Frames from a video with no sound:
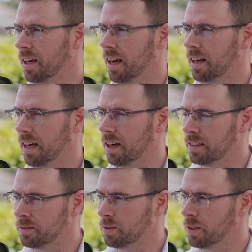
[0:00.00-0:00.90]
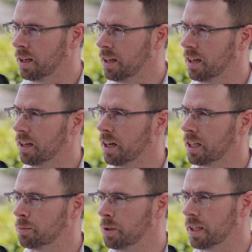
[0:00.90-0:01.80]
And kind of
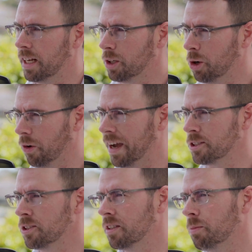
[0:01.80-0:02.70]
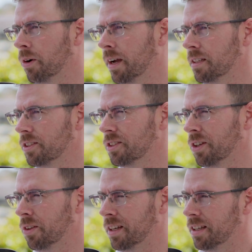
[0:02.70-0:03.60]
communicating the core essence of the brand
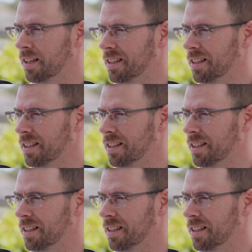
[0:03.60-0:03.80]
so that